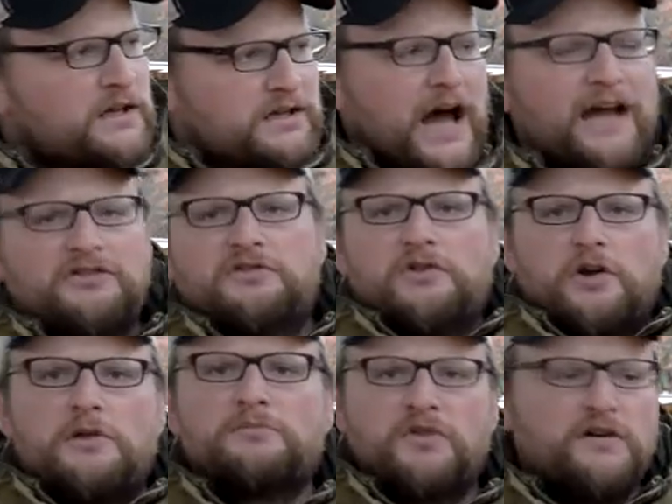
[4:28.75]
Guys, in
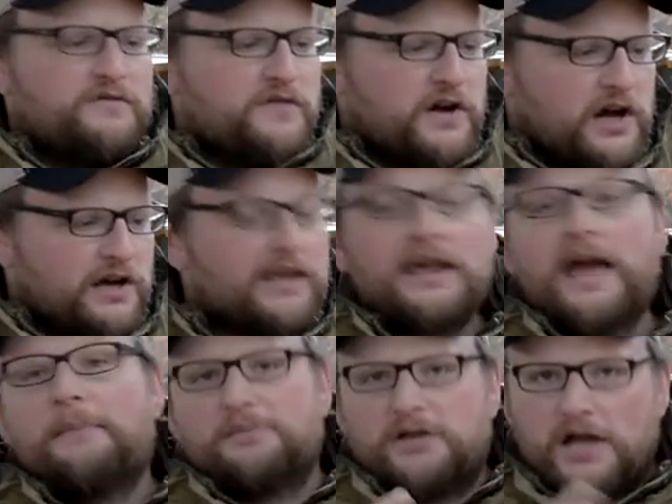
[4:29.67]
terms of hunting
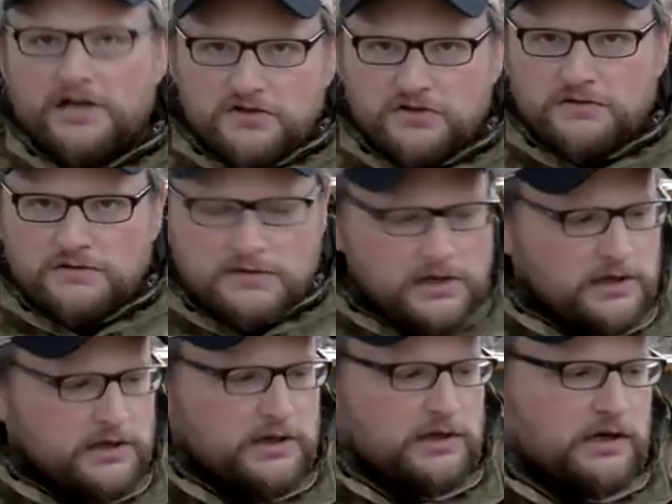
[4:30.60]
applications,
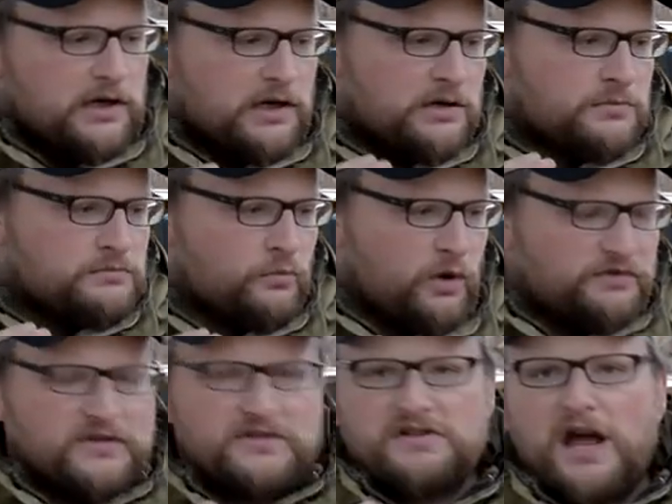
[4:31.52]

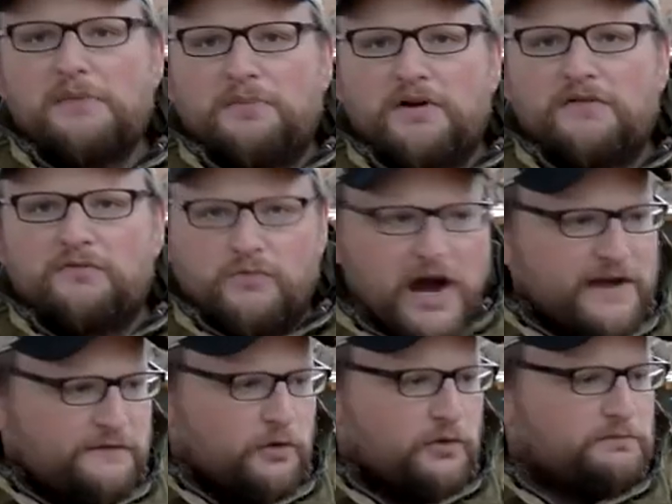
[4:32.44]
what this type of
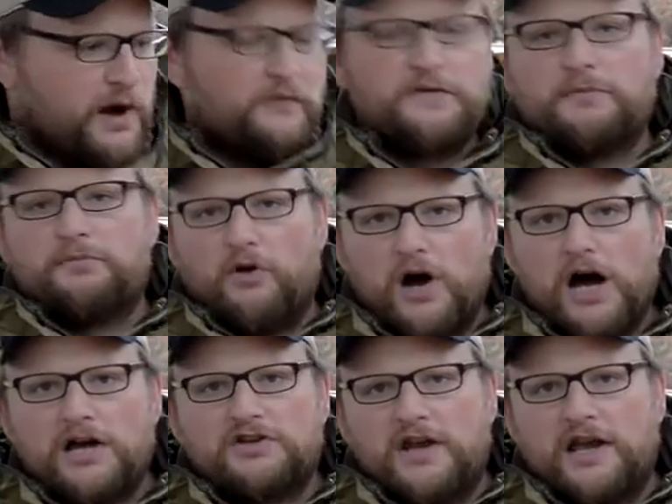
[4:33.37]
rifle, both the
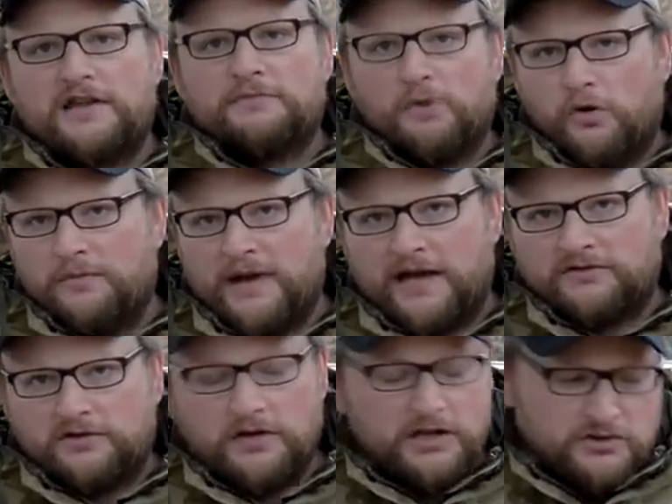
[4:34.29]
Barrage and the
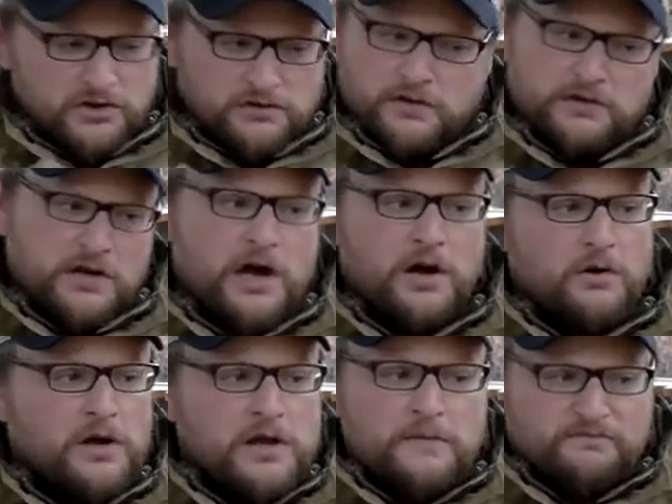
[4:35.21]
Bullmaster, and just so you
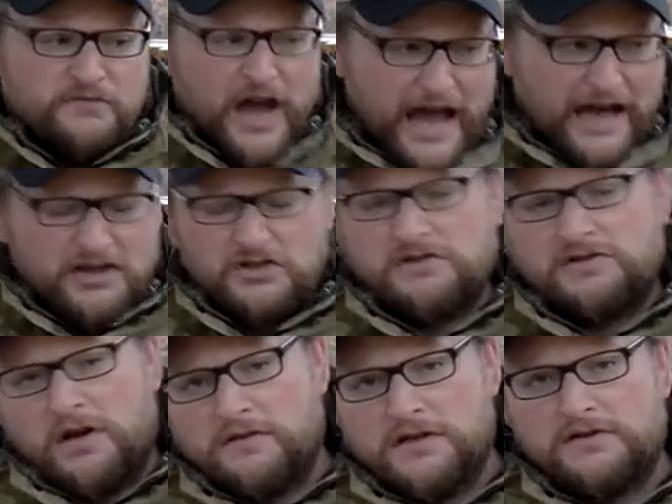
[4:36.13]
know, the
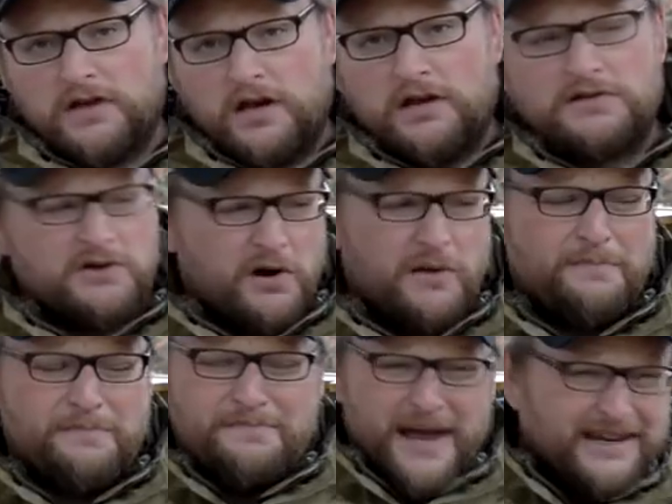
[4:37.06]
actions on these guns are
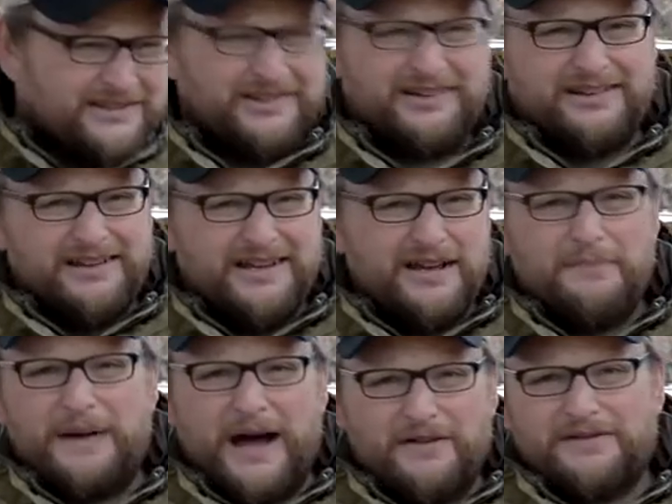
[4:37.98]
basically
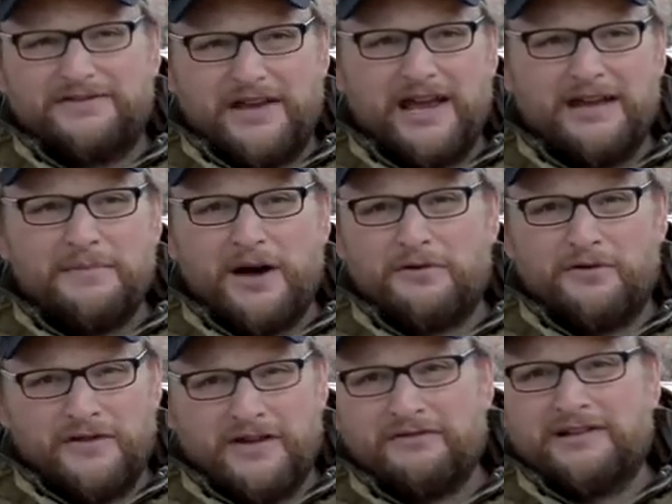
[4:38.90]
about the same,
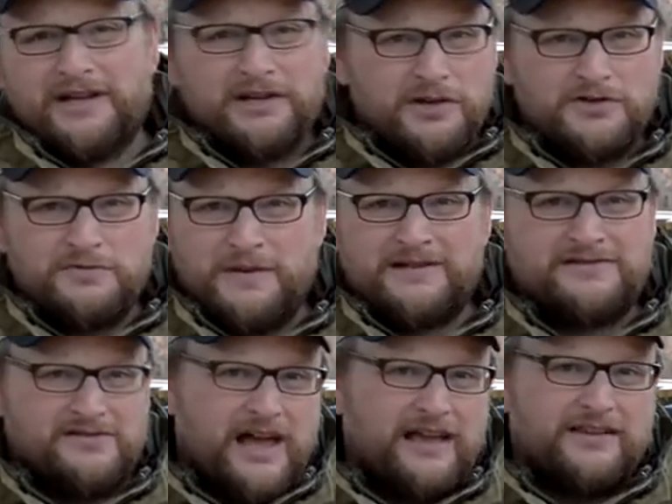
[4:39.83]
other than the linkage being
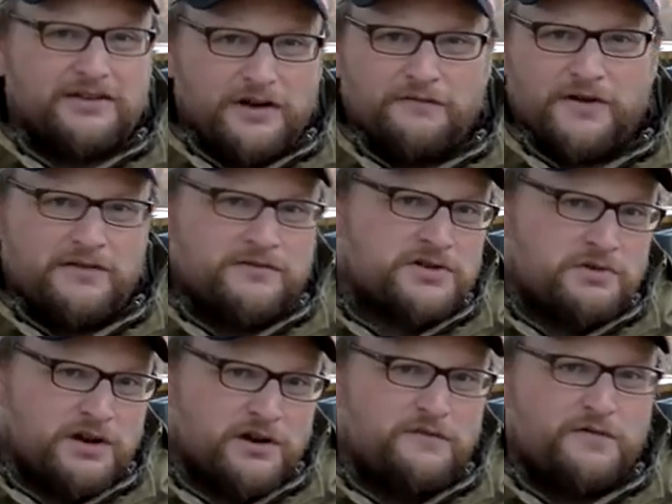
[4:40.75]
slightly different on the
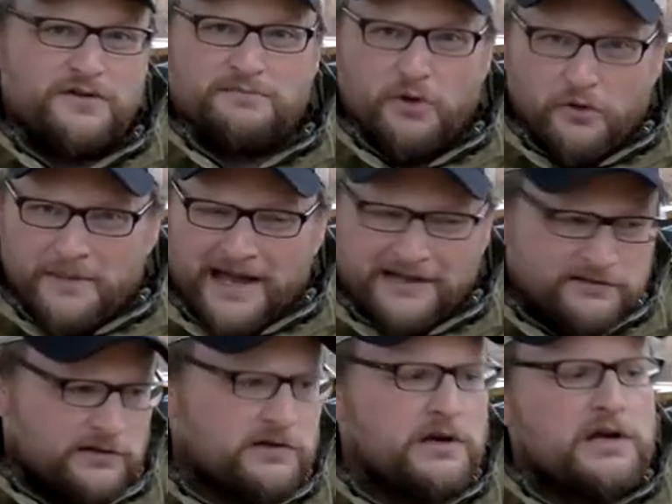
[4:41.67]
trigger for the
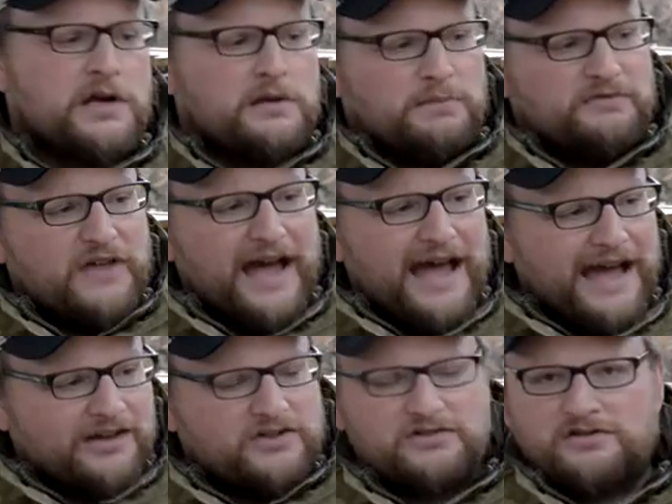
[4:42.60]
Bullmaster, but the
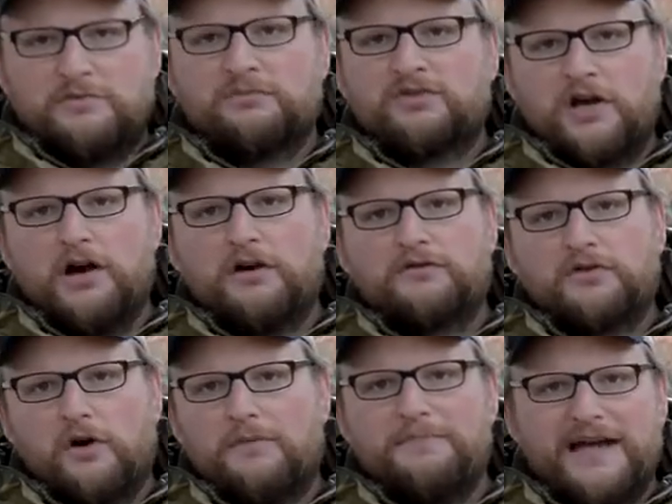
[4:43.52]
actions themselves
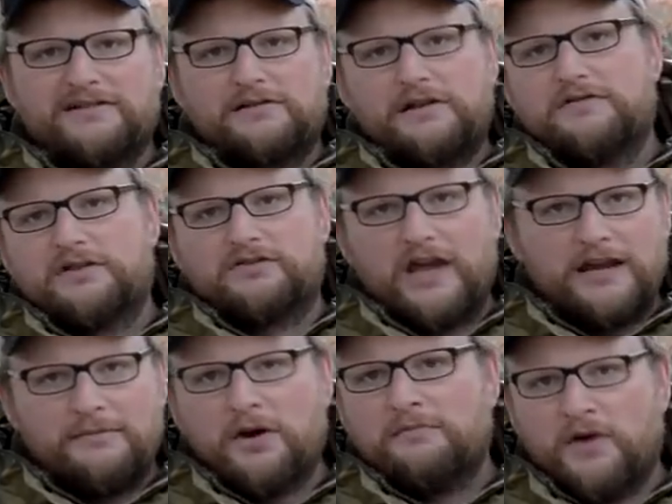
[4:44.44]
are basically the
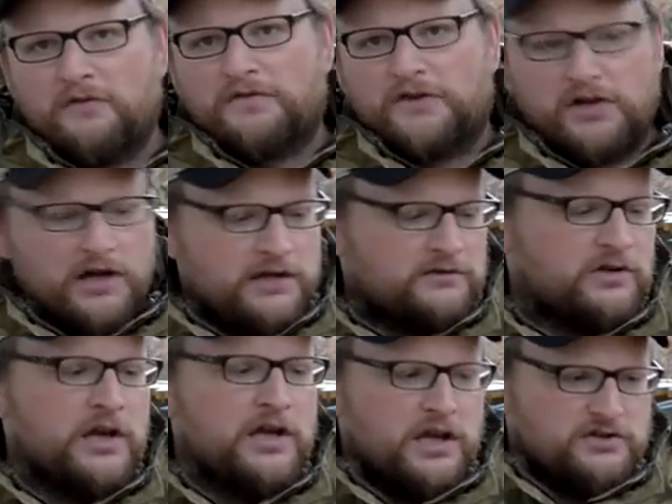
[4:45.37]
same on both the
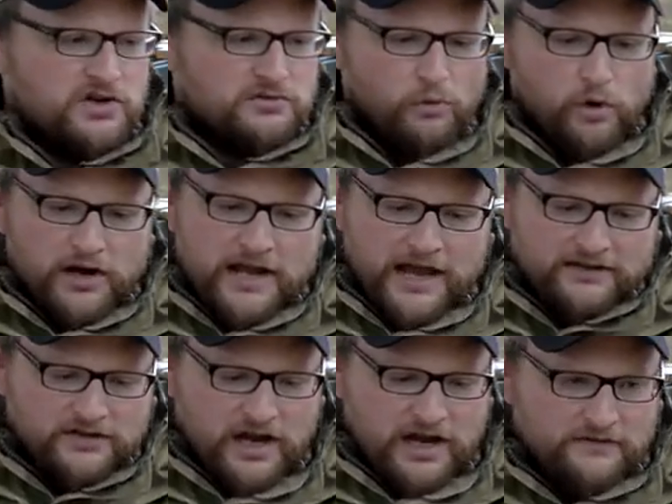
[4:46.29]
guns. It's just one
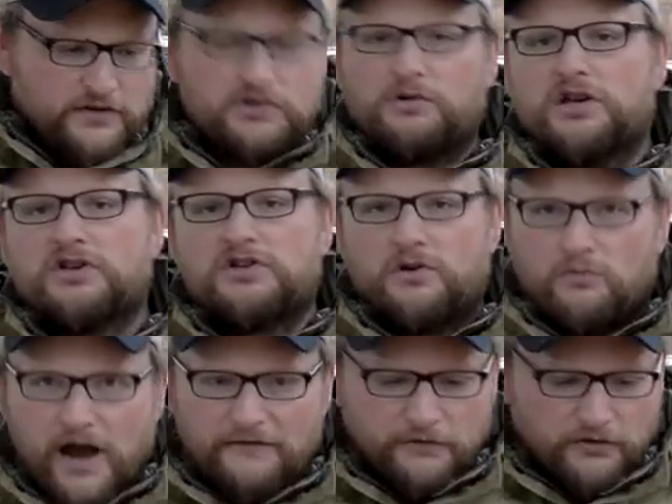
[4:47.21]
has kind of a traditional
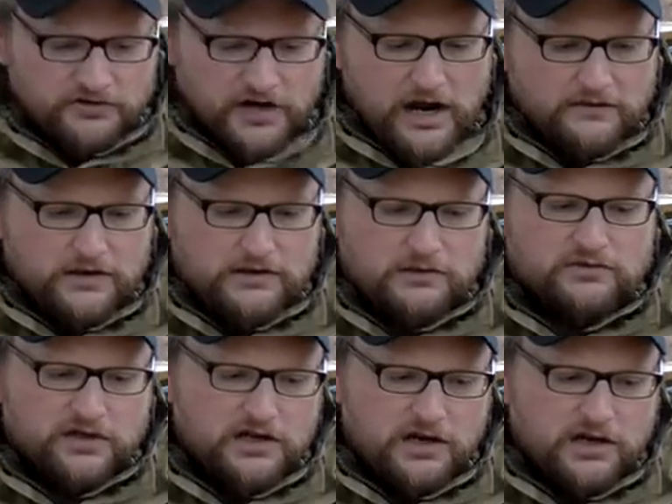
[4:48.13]
rifle stock that you
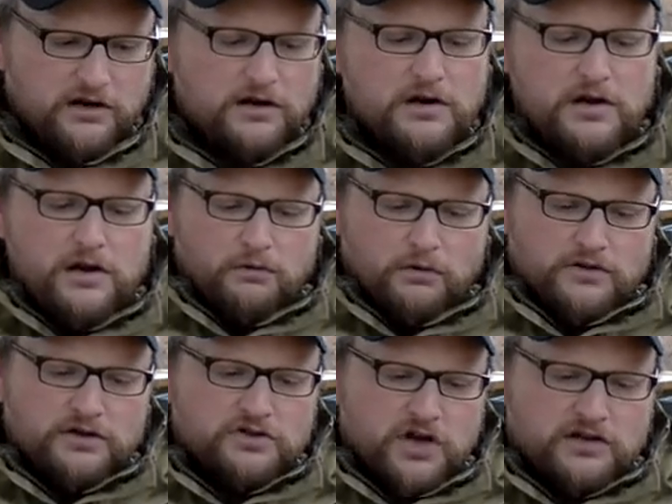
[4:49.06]
see here
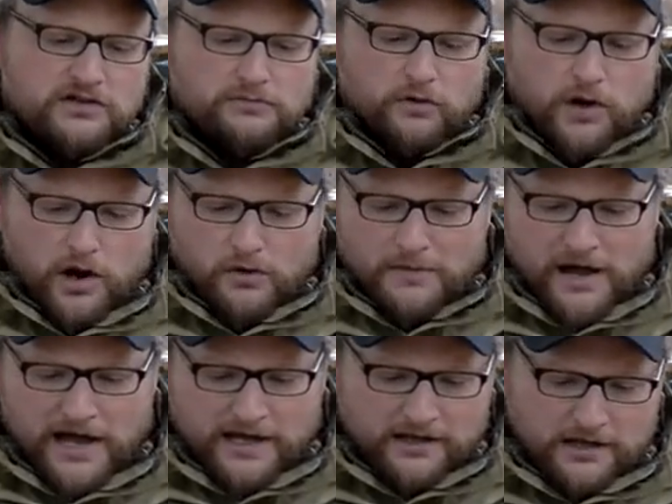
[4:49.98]
with an adjustable comb
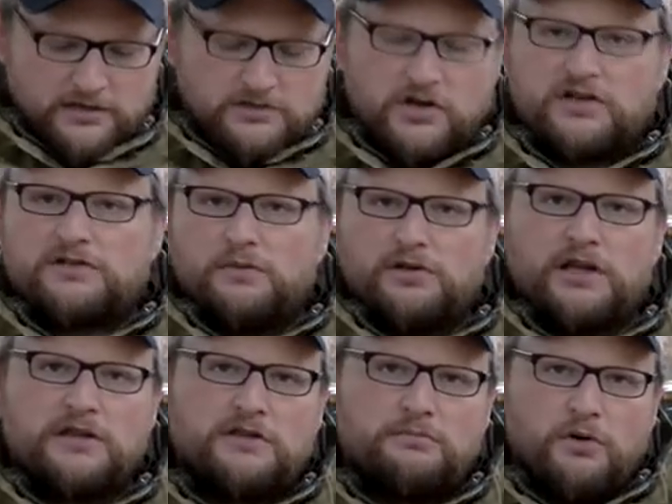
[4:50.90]
height and adjustable
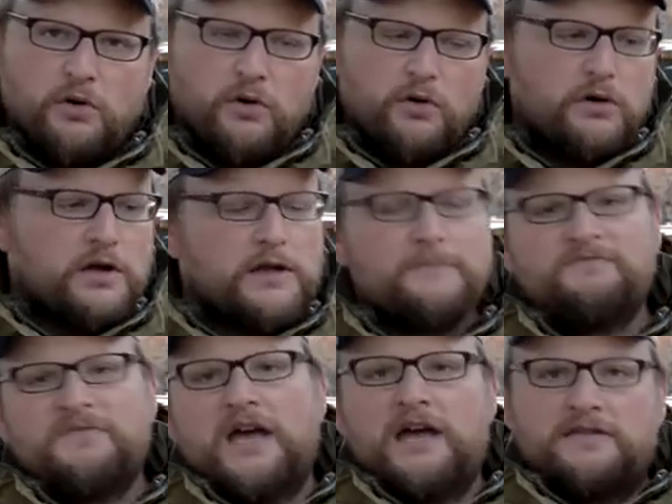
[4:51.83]
length of pull,
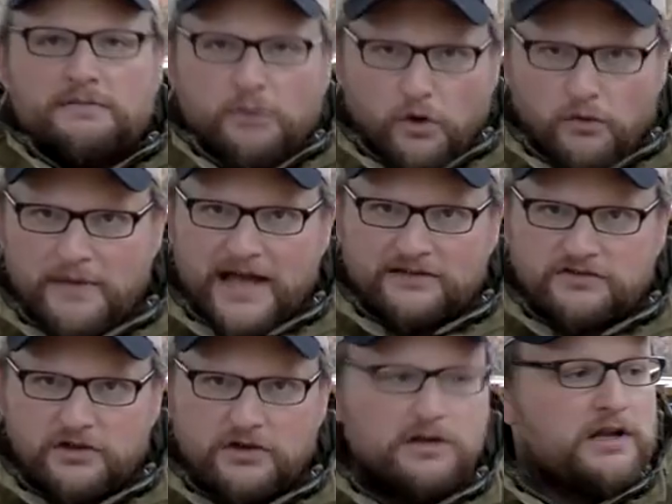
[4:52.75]
and the
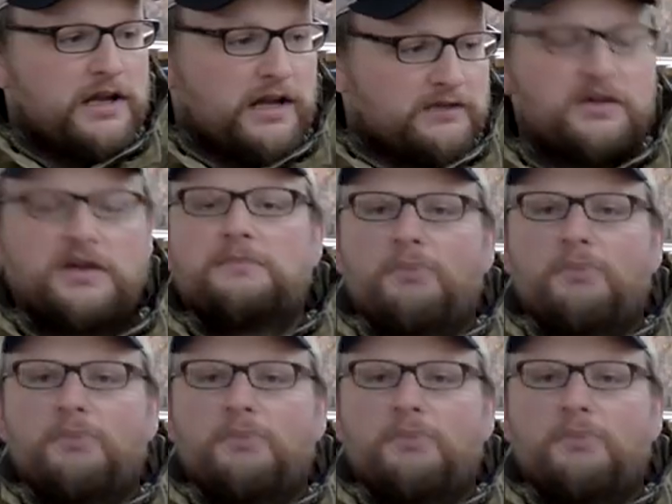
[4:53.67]
Bullmaster is in a